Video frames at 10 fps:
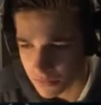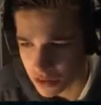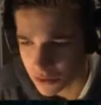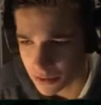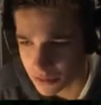
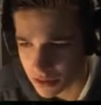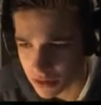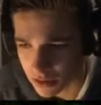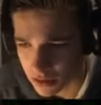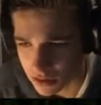Should we do it
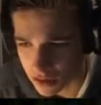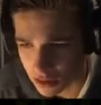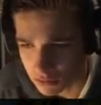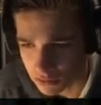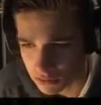stealthily?
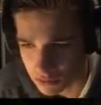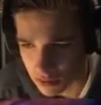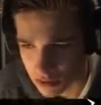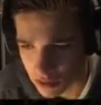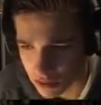Oh,
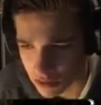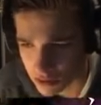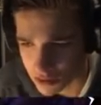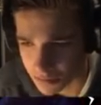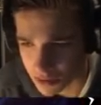I think he
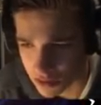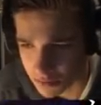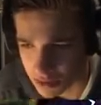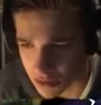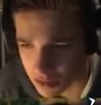noticed me. No,
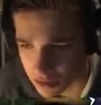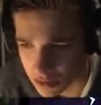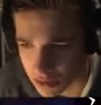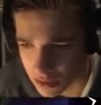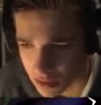he didn't.
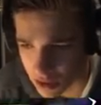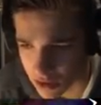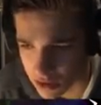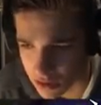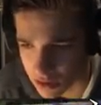
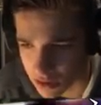Nice.